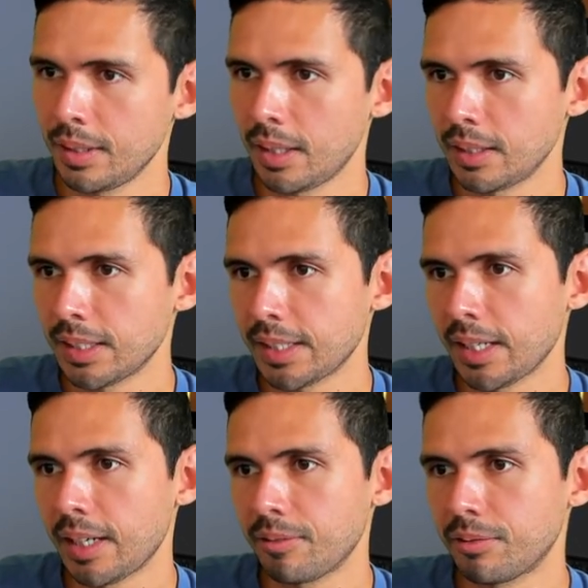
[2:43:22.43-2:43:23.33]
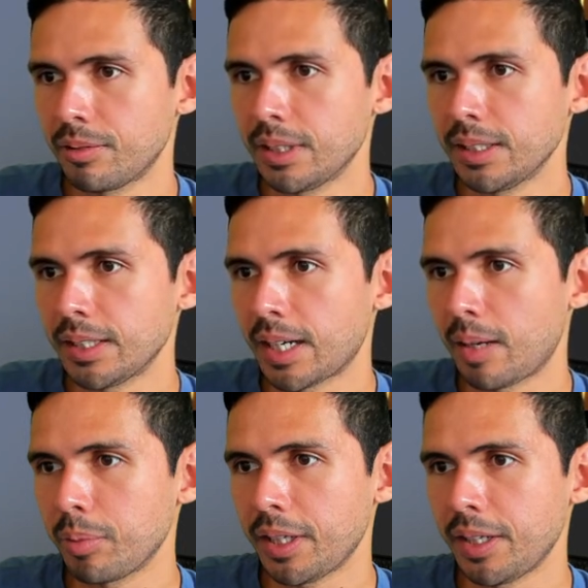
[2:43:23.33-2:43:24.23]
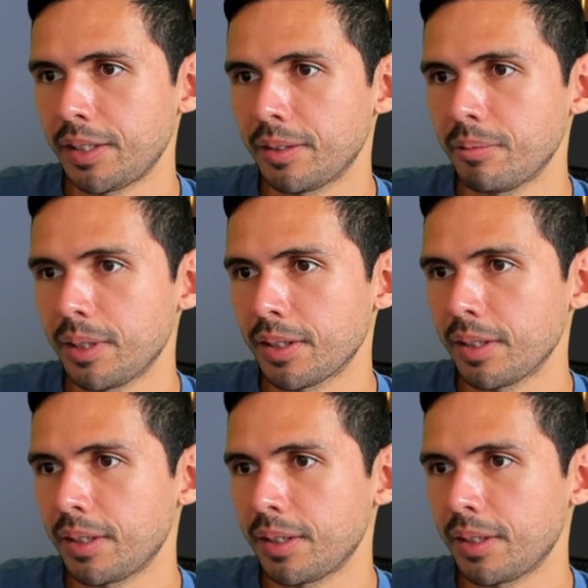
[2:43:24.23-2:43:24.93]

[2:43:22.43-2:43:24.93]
Unless I get really complicated with,